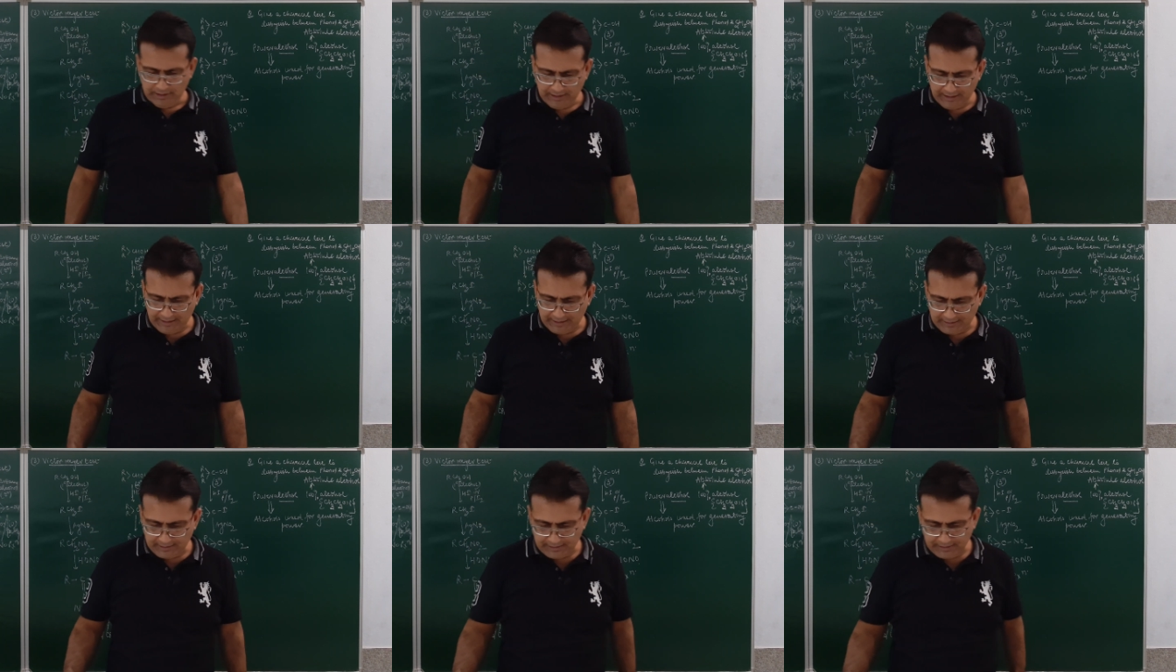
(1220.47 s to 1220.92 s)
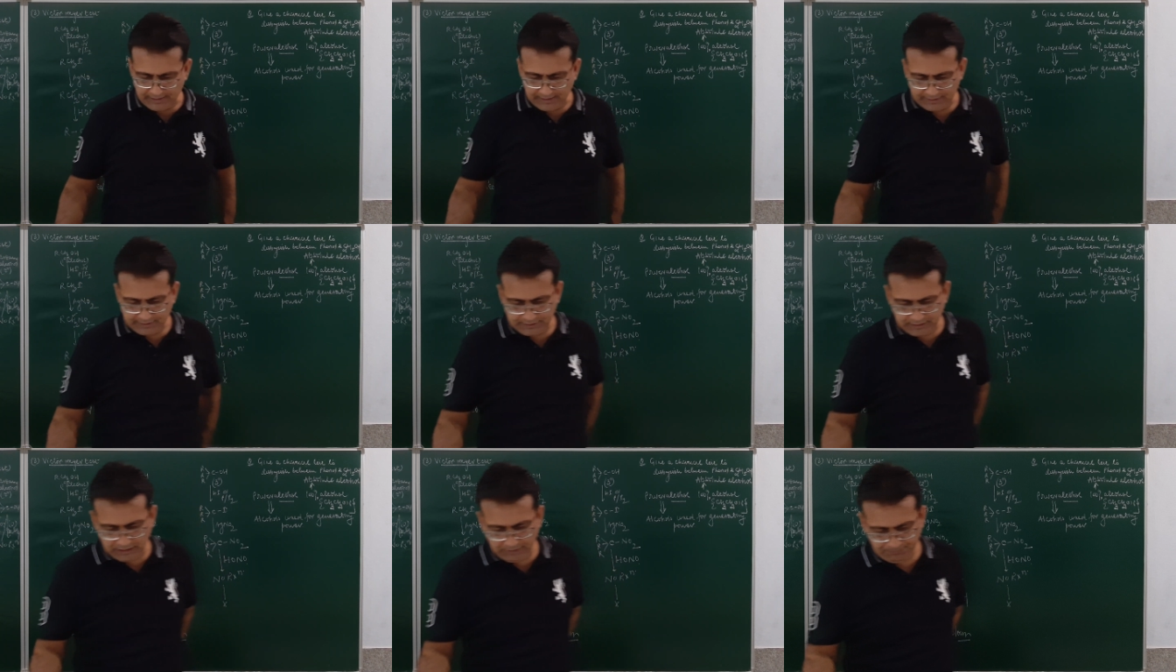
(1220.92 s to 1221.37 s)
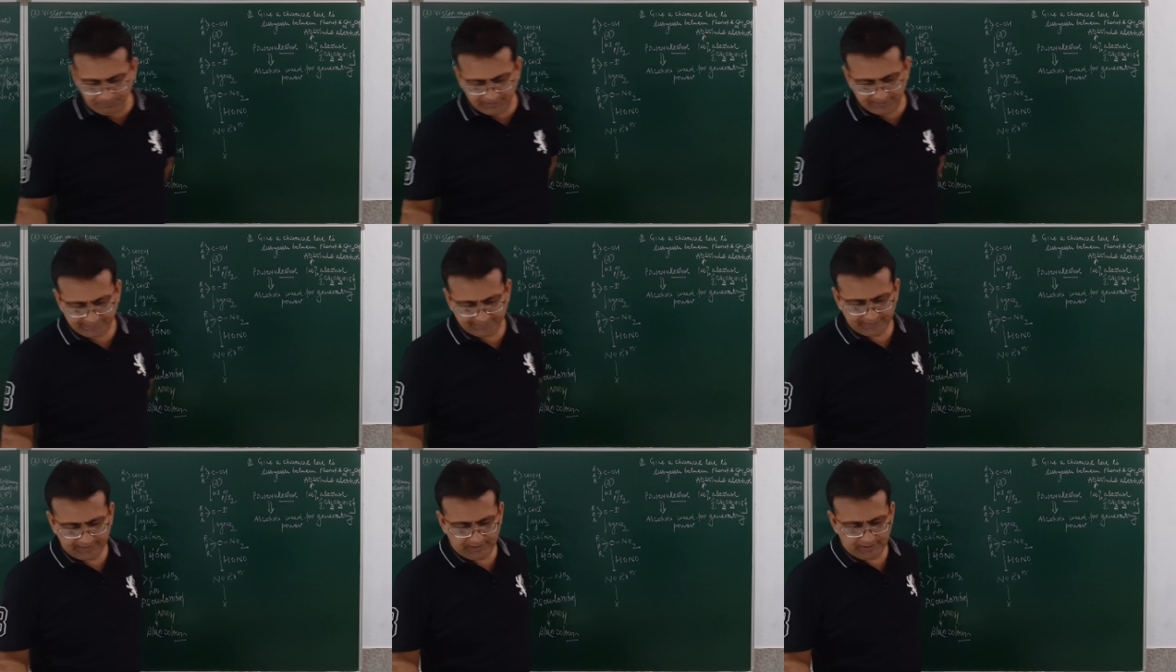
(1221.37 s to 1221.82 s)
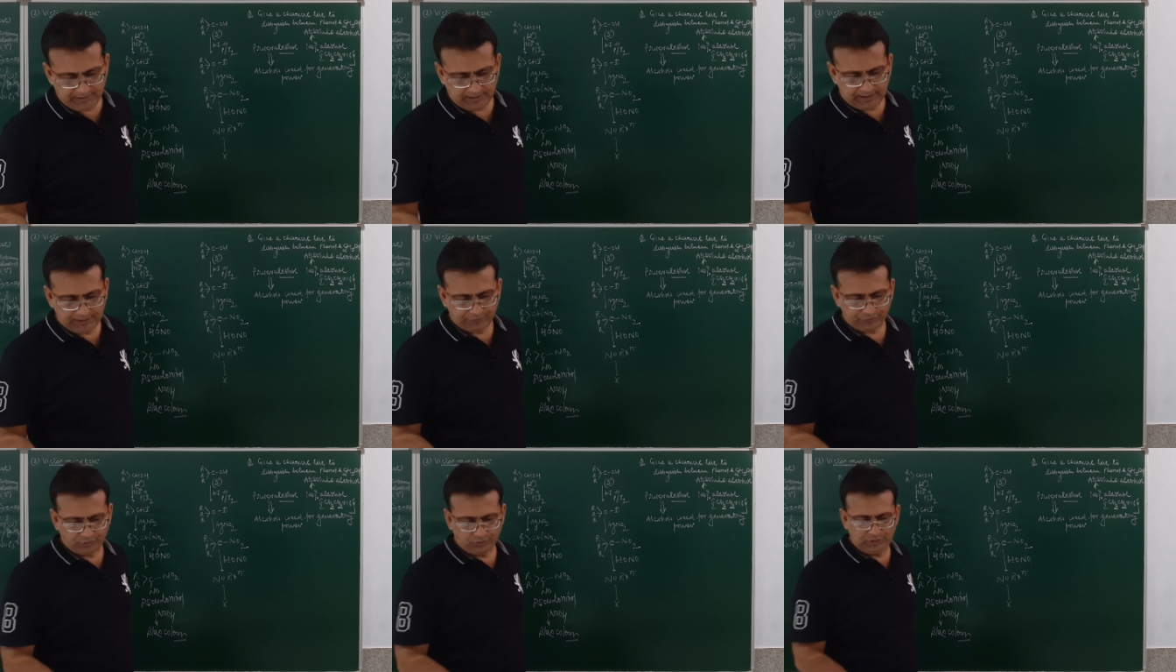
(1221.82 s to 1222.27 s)
and 80%
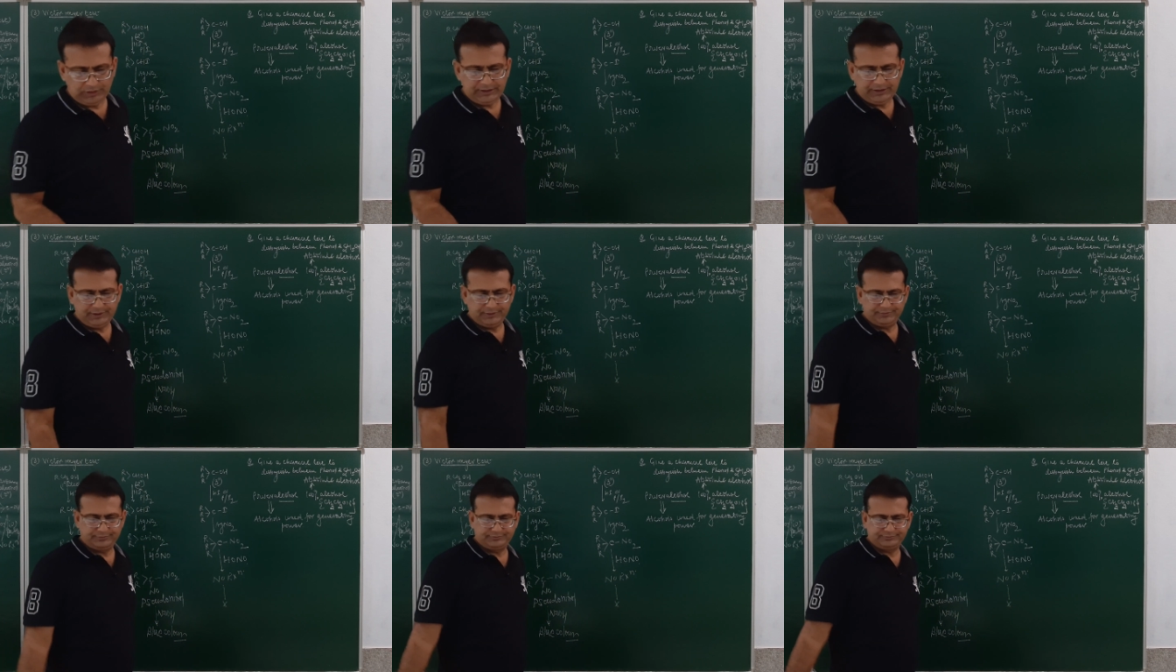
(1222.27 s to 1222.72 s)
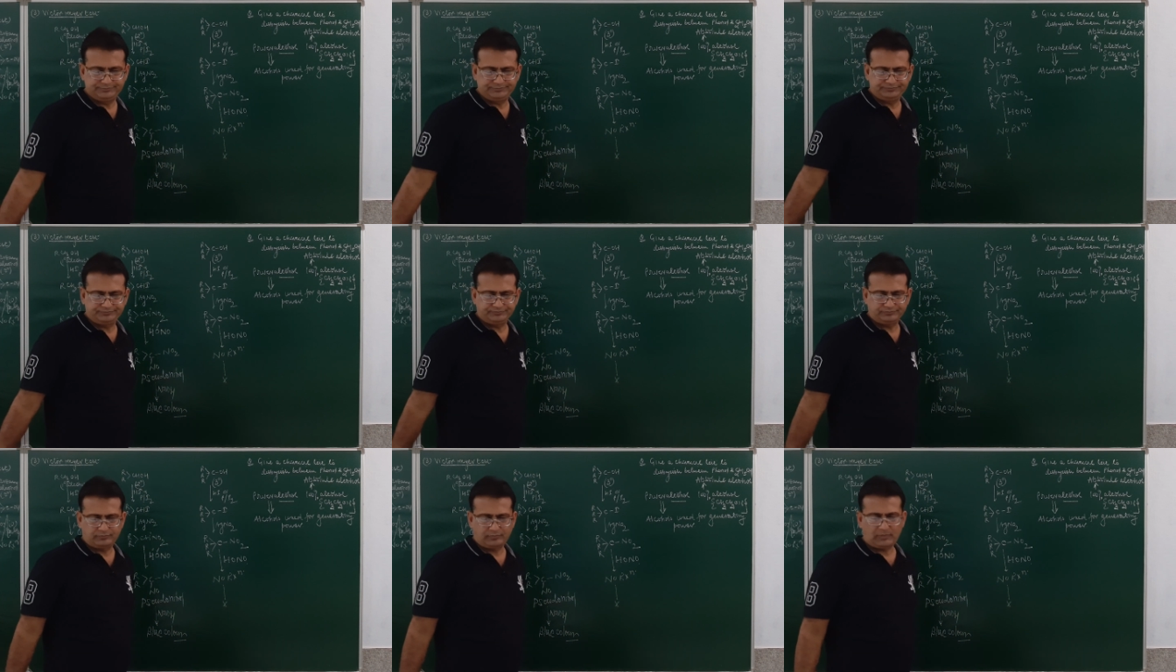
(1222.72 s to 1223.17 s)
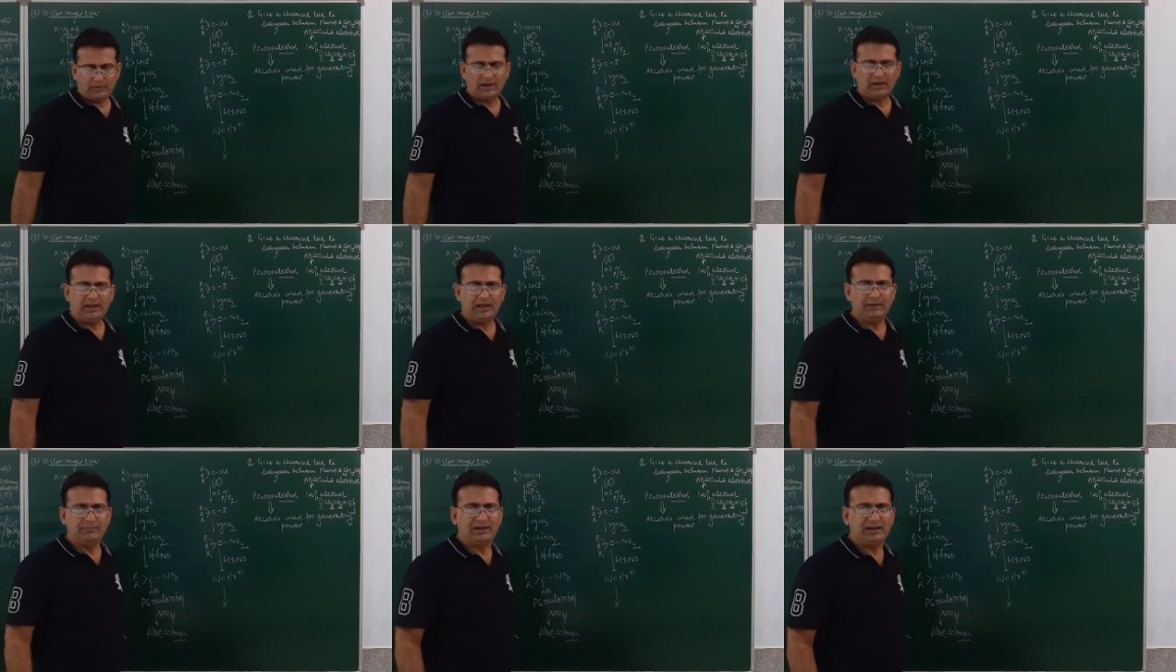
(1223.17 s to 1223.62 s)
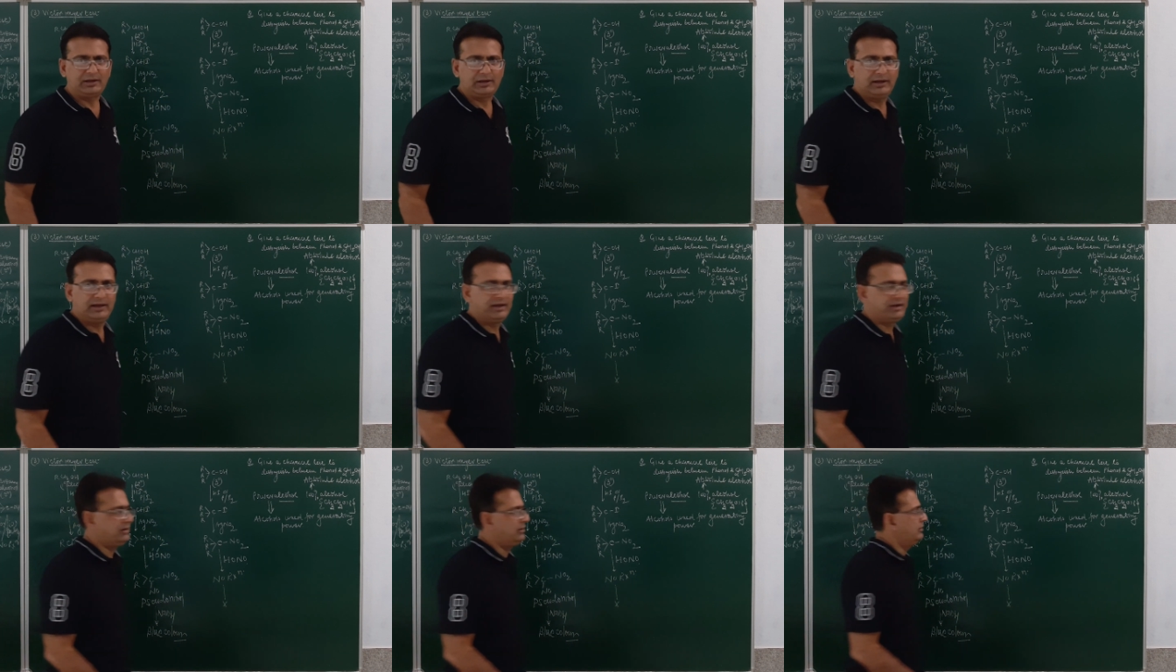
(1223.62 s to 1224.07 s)
gasoline. Am I
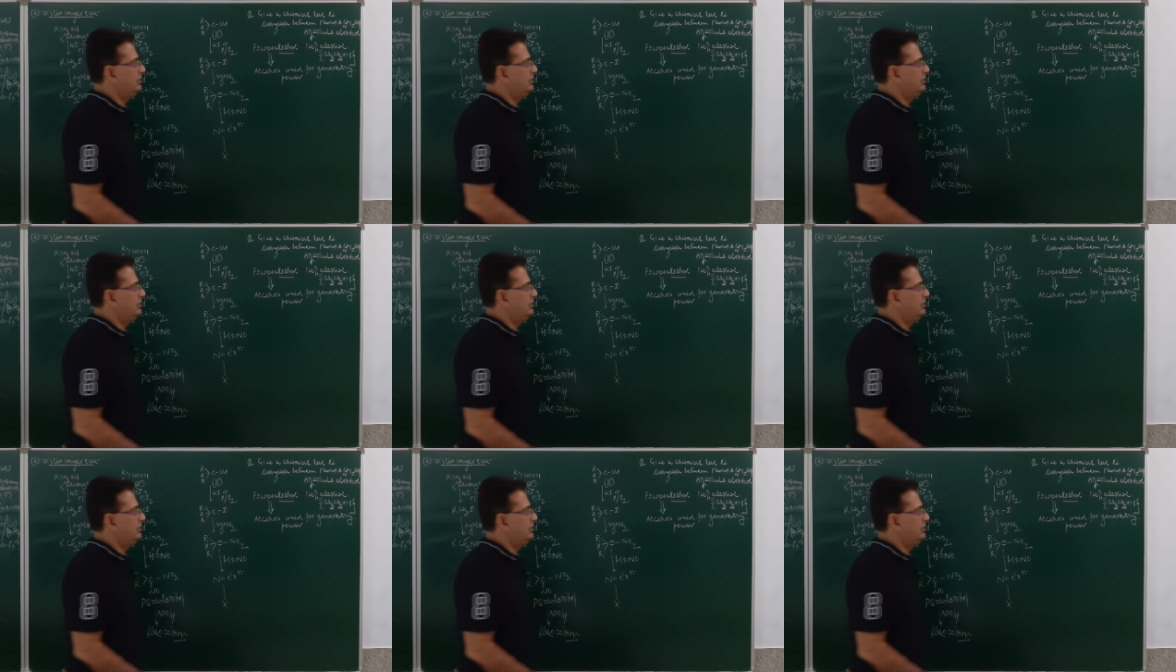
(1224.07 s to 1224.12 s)
clear?